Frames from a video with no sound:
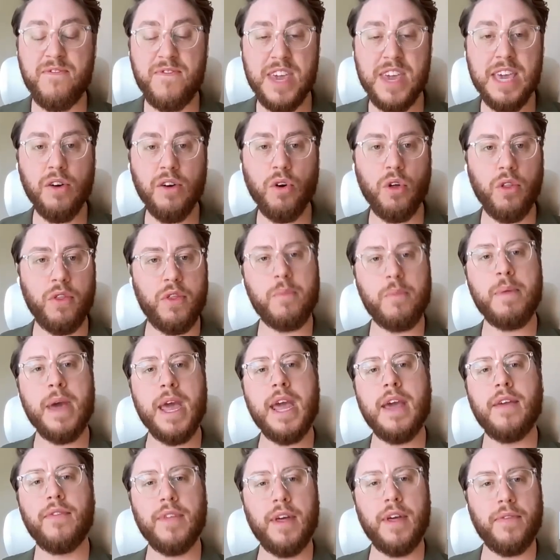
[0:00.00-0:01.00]
feel the
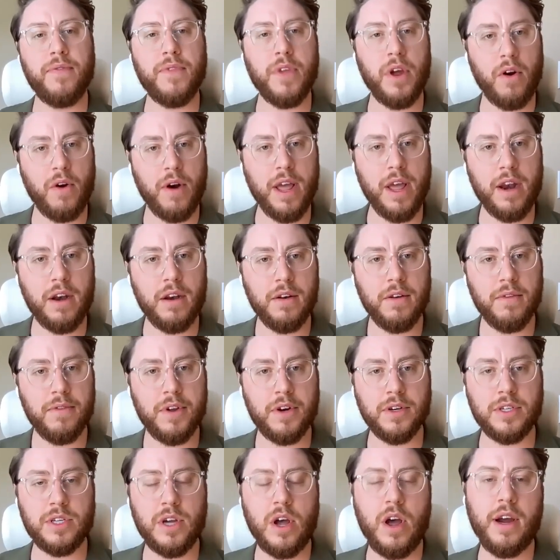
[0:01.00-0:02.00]
pain that they're in.
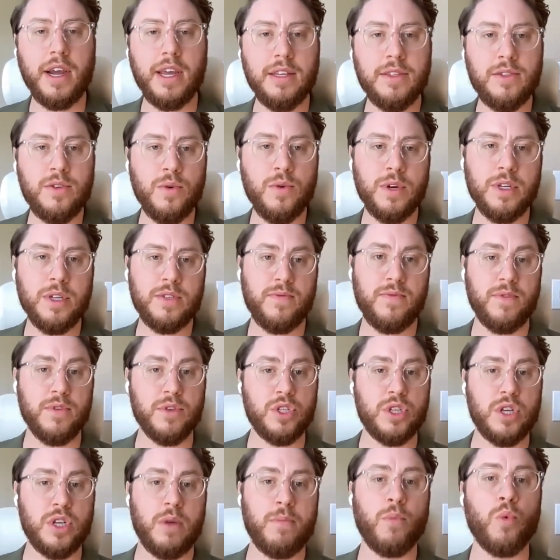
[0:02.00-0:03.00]
They're talking to us for
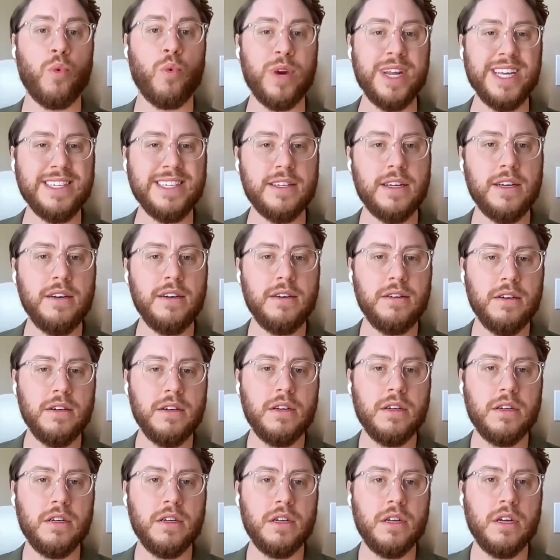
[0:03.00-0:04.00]
some reason.
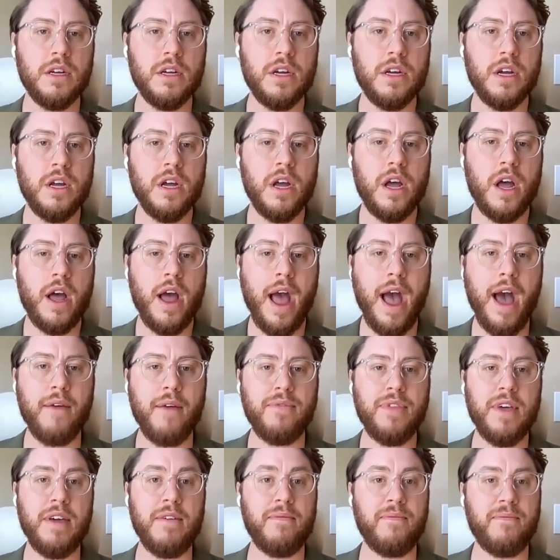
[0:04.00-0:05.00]

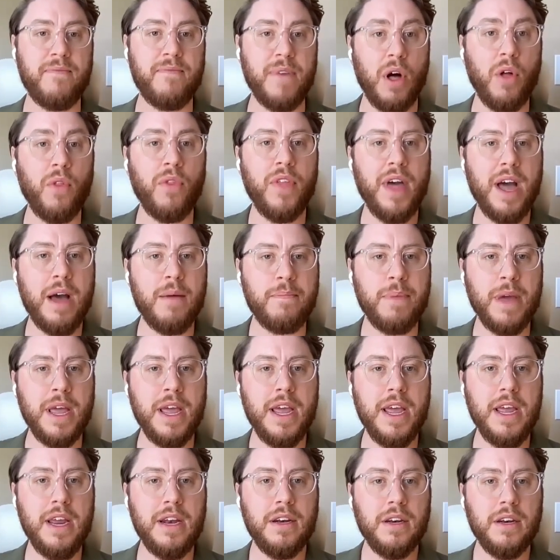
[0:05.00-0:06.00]
Have they felt that
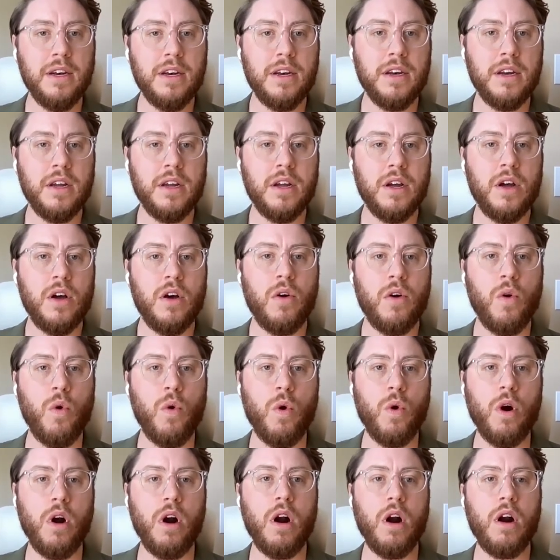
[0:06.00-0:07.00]
pain,
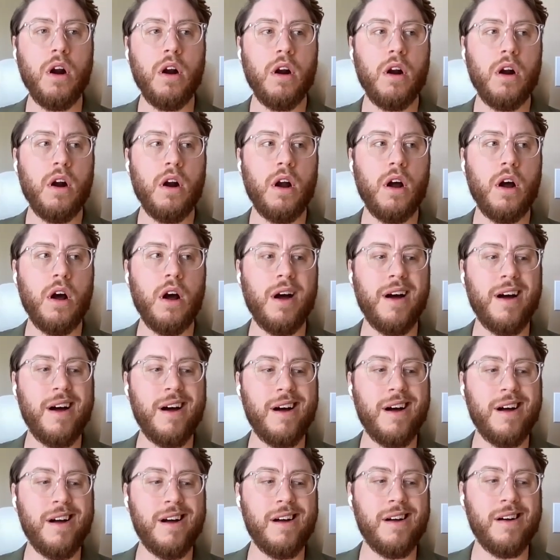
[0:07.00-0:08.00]
or
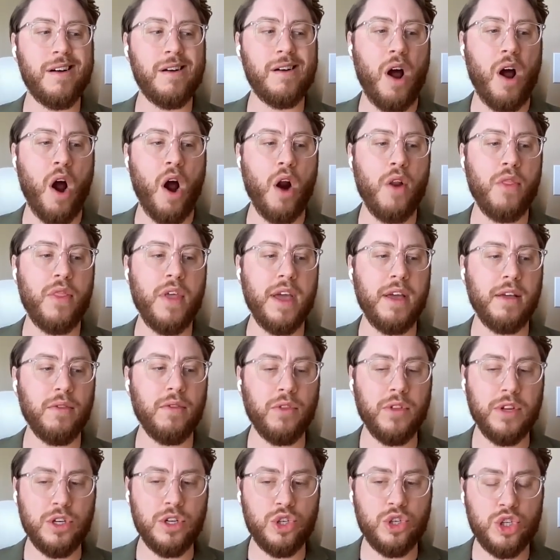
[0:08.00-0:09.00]
are they
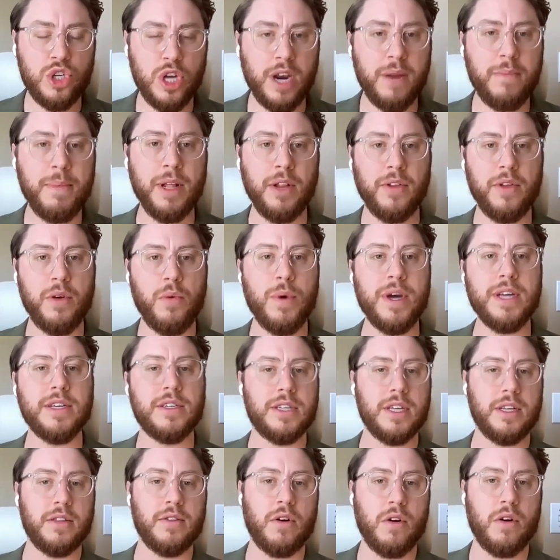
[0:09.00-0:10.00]
legitimately
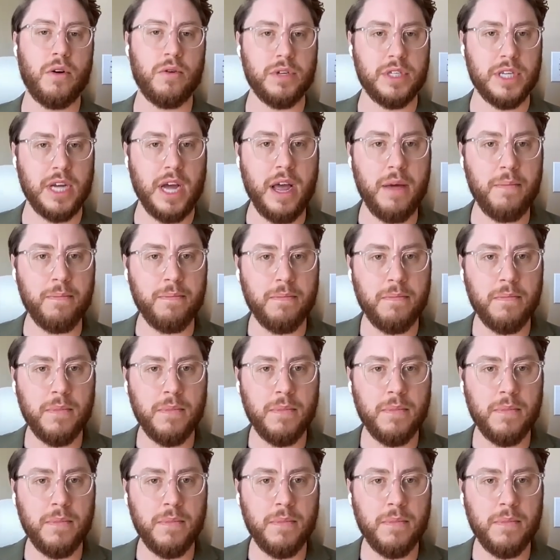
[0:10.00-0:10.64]
wasting their own time?